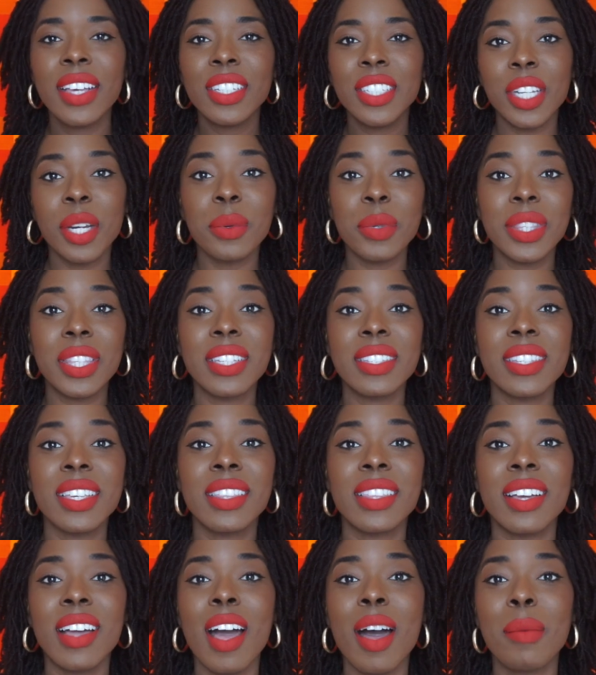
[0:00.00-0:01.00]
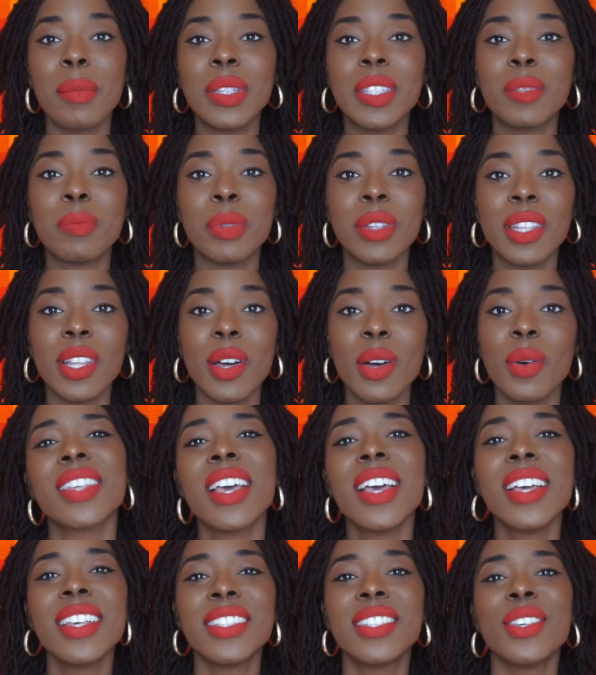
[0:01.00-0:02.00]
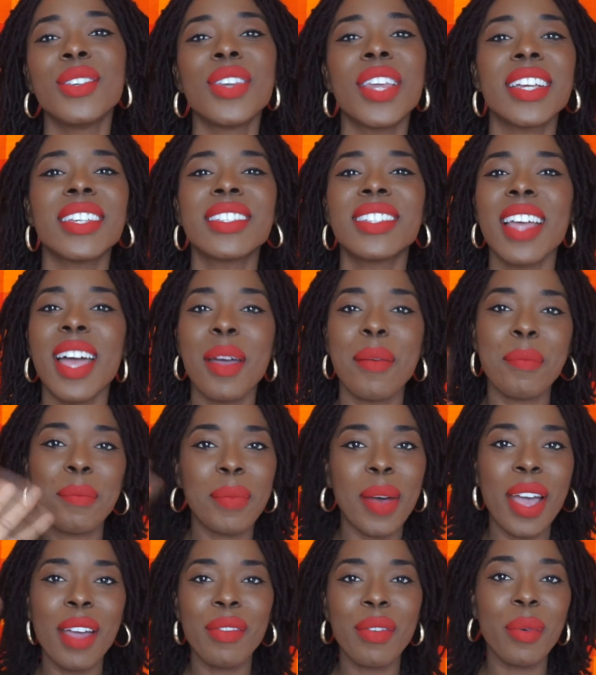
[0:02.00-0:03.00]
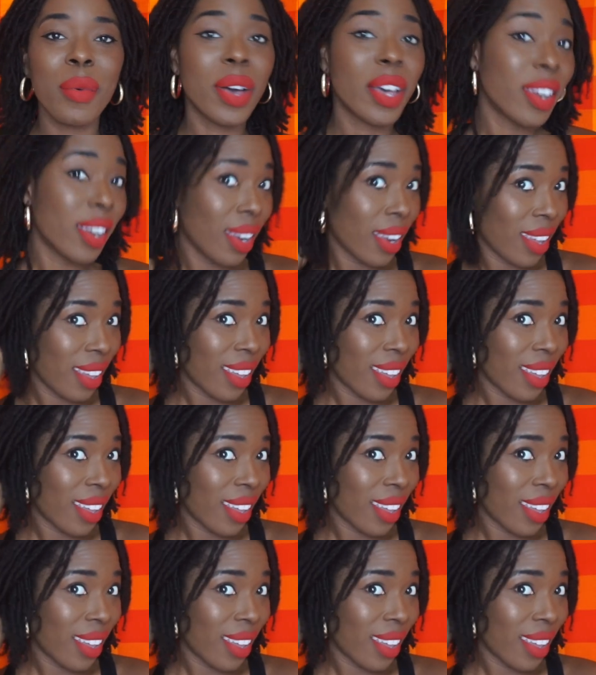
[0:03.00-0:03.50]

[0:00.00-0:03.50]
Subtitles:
Share with us in the comments below. See you next time. Bye, everyone.